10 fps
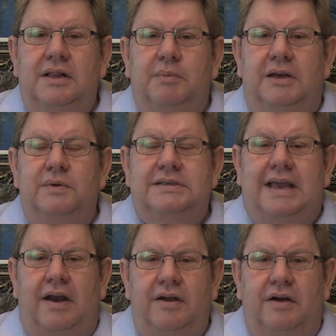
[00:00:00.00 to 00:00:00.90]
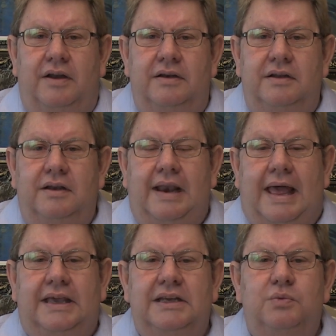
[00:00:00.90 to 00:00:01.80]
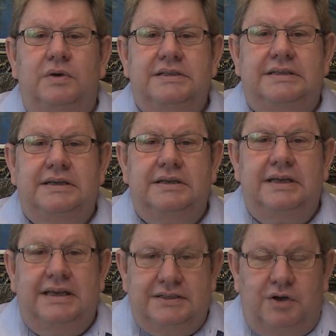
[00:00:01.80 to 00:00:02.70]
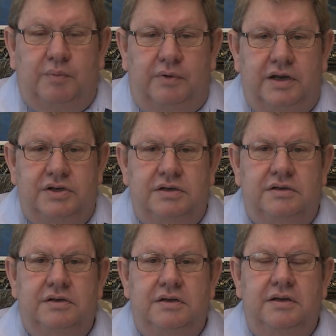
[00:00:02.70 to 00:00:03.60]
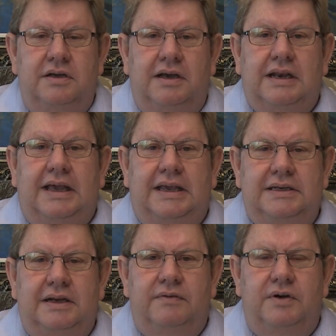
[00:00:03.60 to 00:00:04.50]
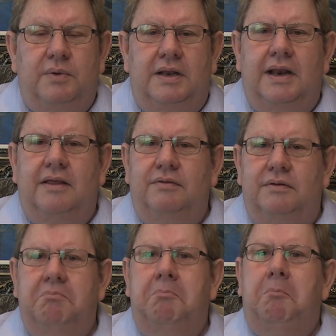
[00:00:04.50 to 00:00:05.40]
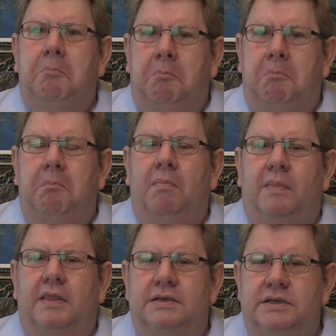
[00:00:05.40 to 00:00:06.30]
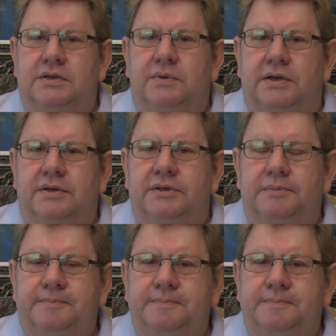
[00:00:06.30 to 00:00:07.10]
But he was carrying on like it was his operation and like he'd done really well. And I thought, this is quite good.